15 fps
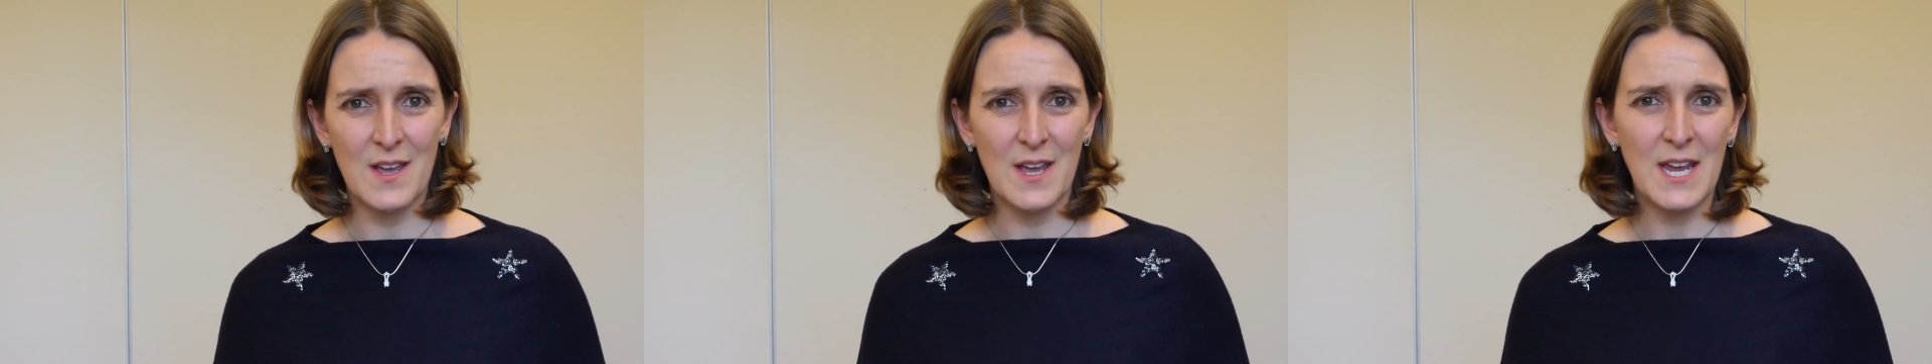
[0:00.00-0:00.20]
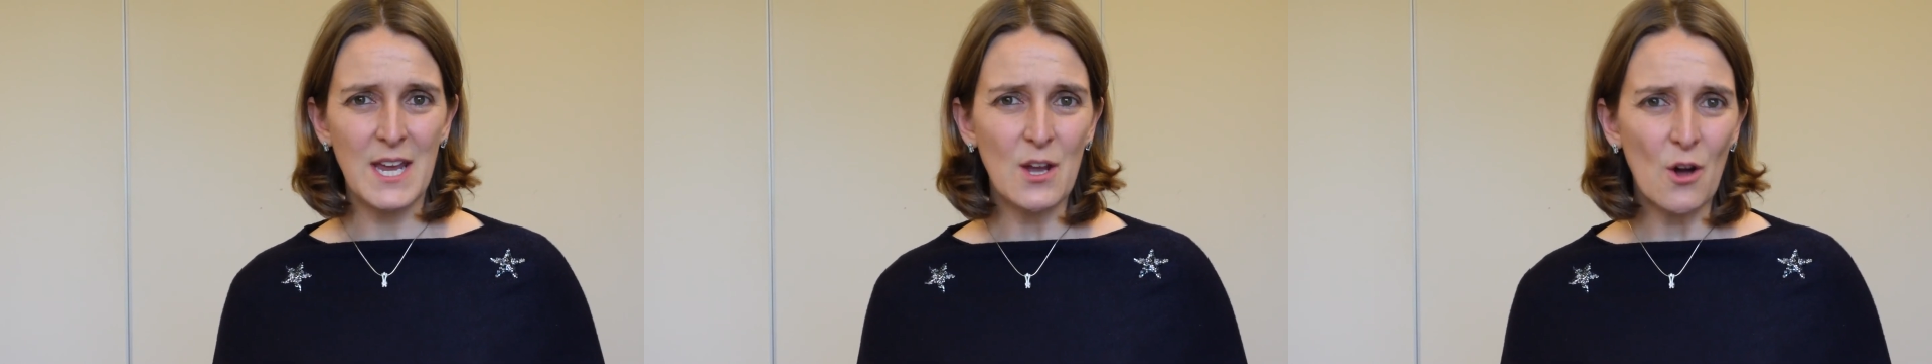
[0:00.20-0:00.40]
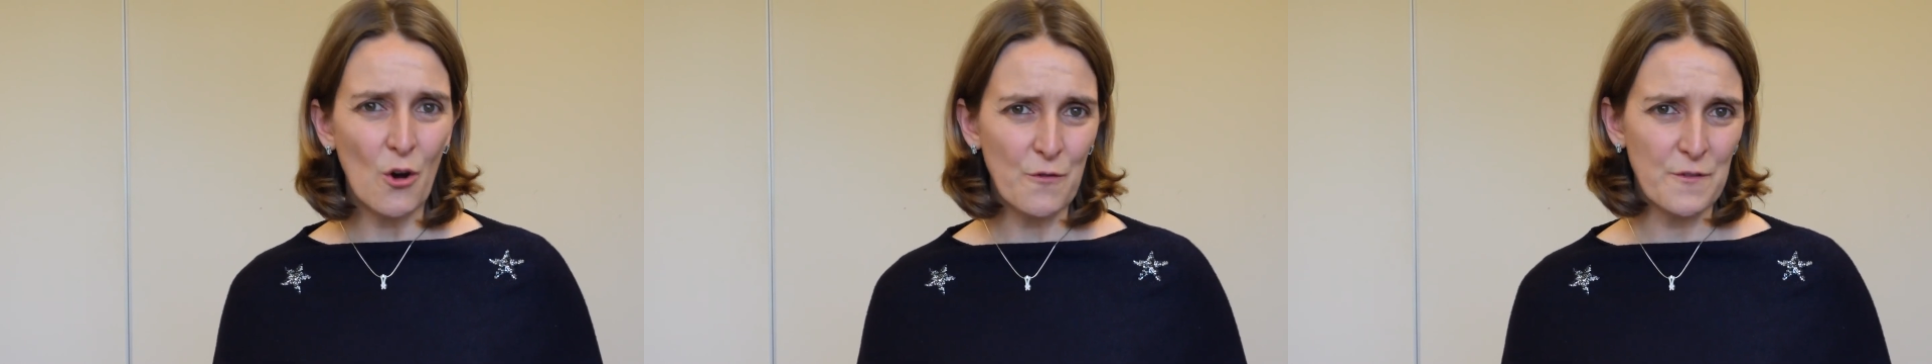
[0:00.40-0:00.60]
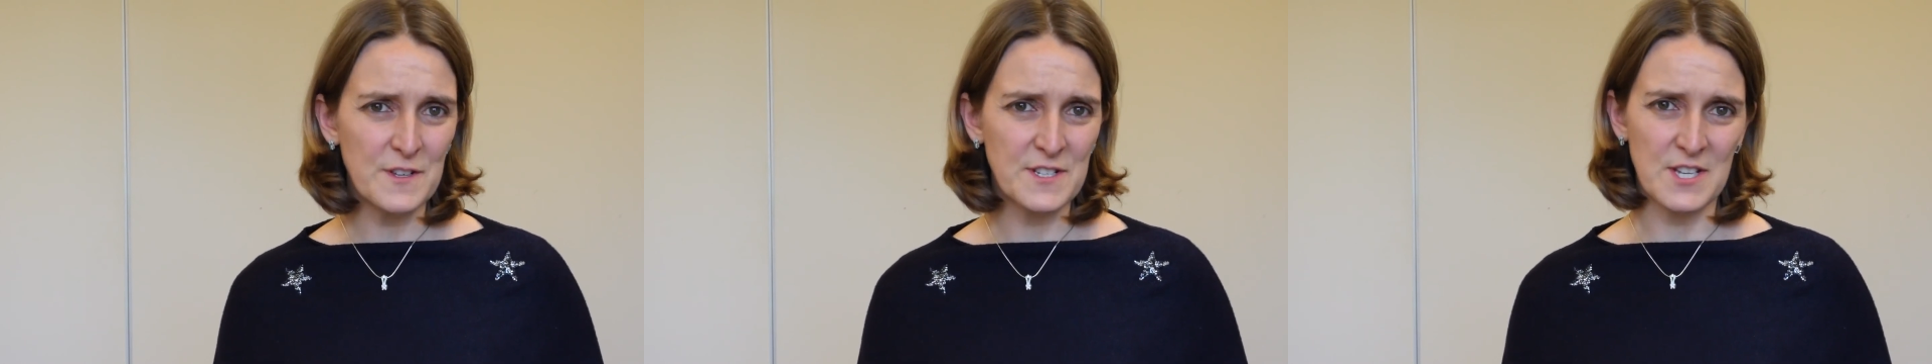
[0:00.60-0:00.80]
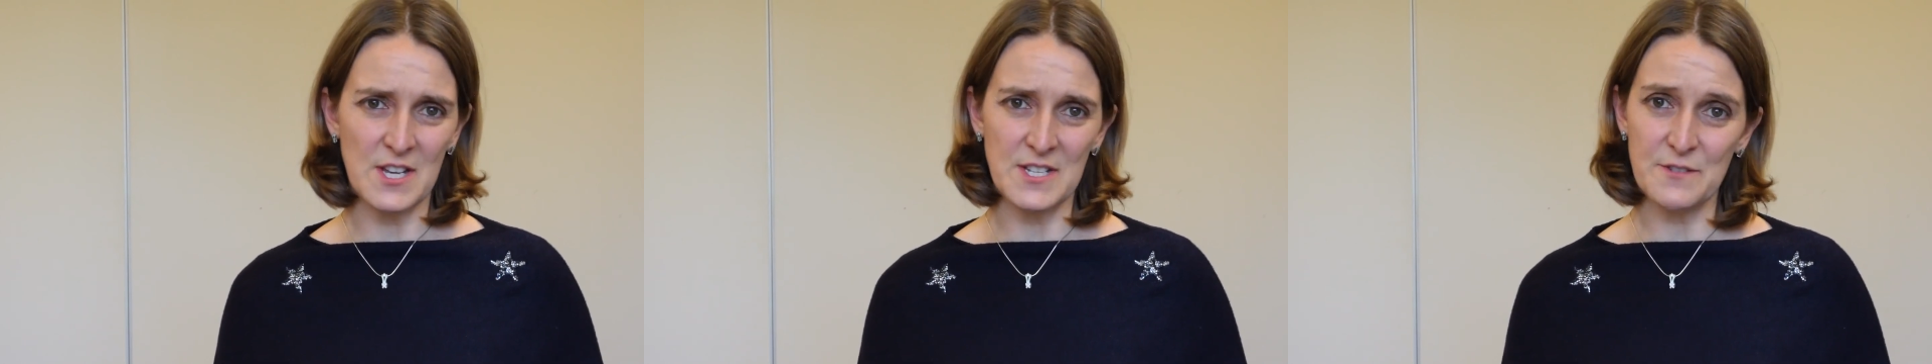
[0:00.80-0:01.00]
He
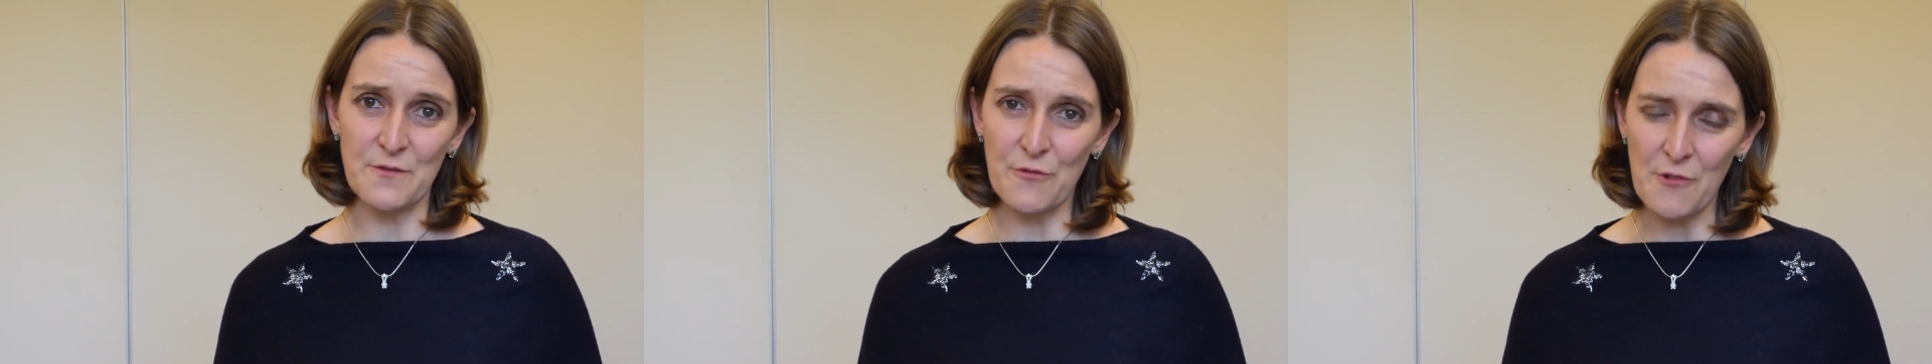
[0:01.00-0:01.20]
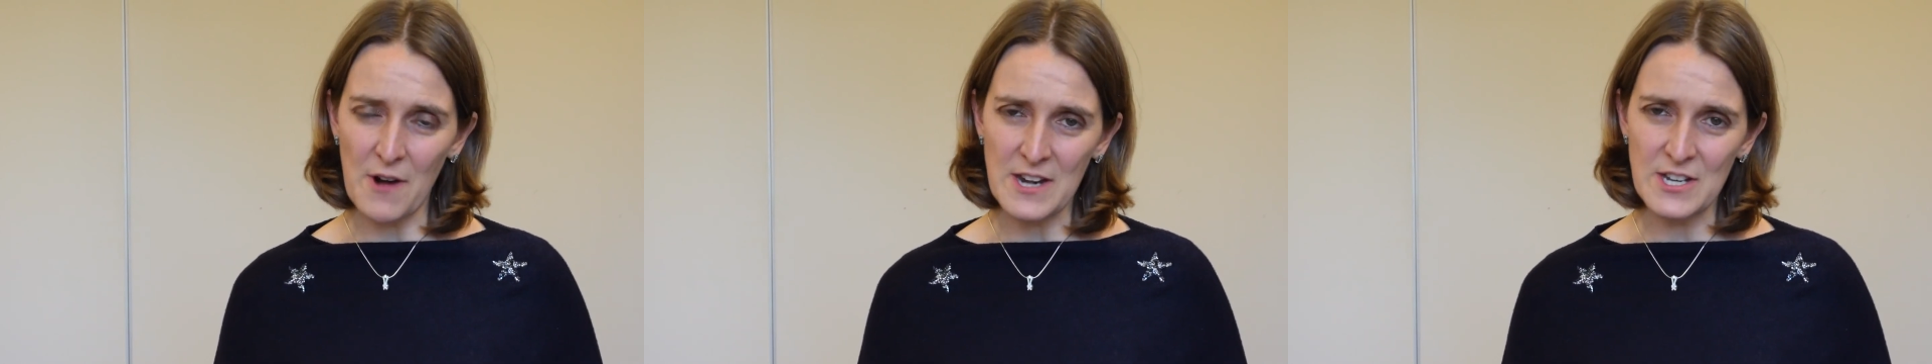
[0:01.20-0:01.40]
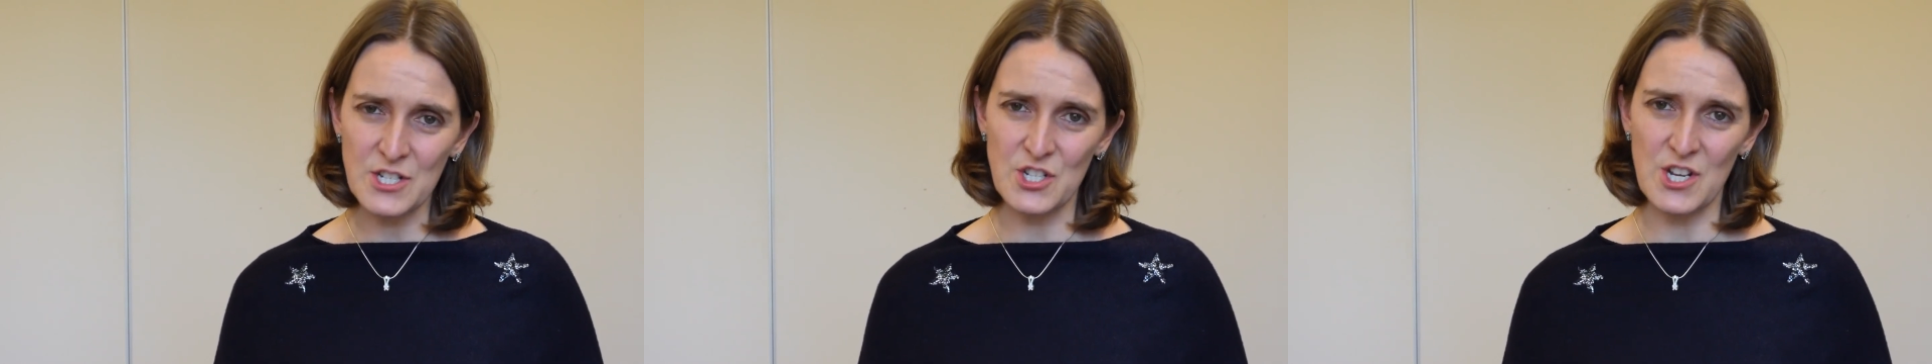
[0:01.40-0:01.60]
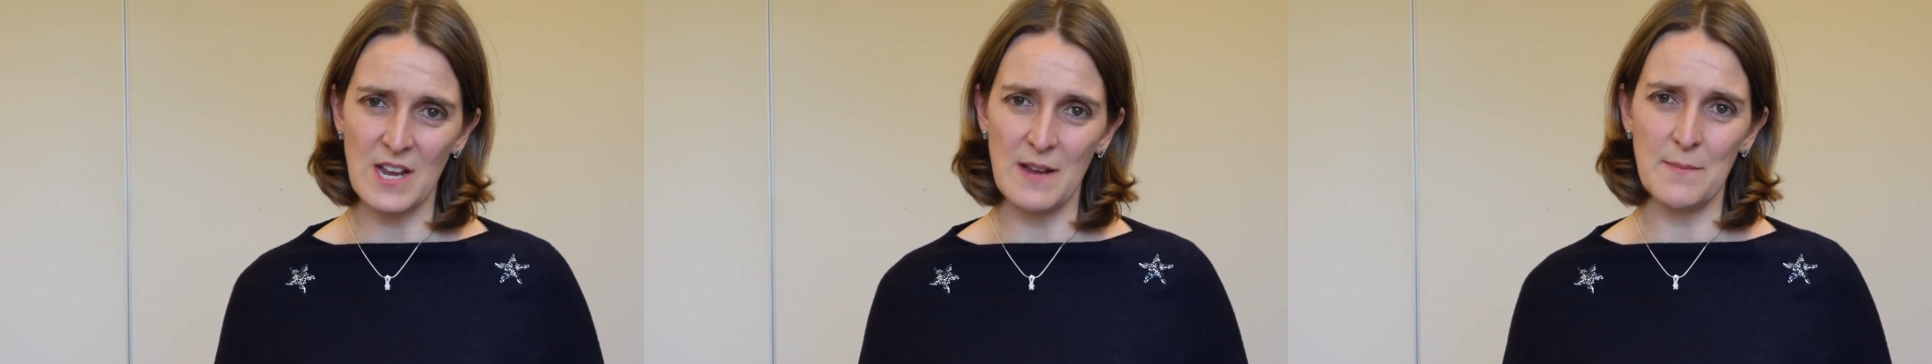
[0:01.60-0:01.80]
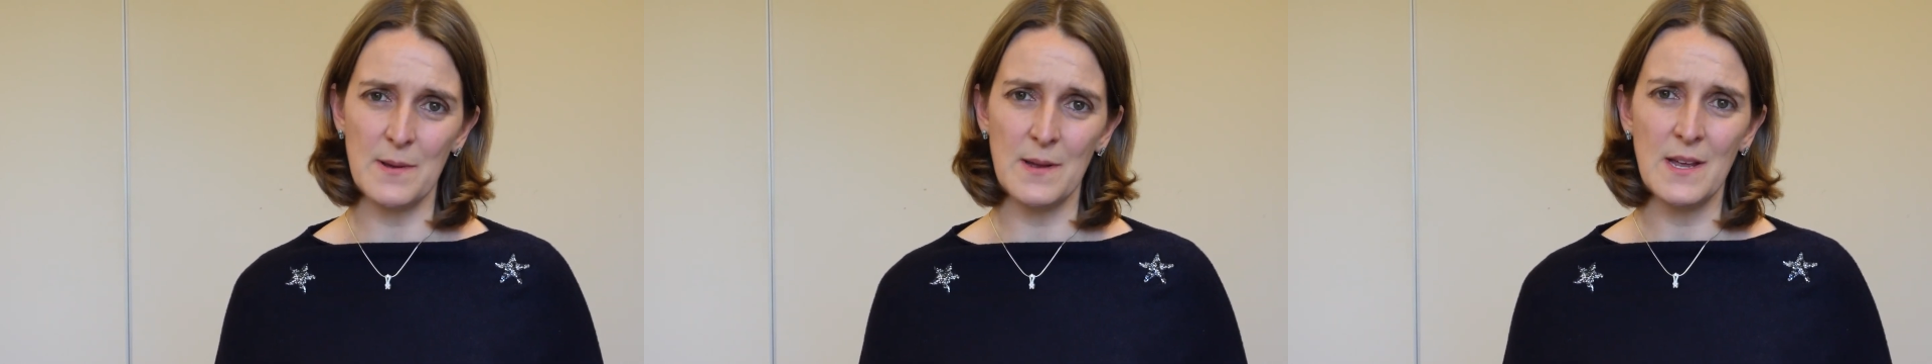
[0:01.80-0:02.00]
offers us
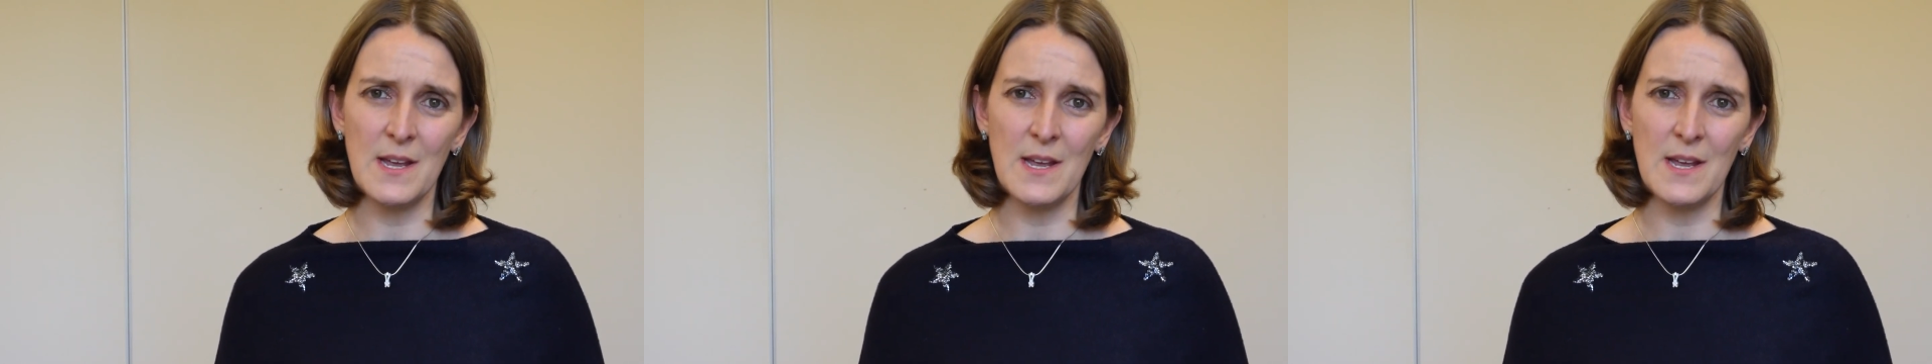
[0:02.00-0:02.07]
friendship.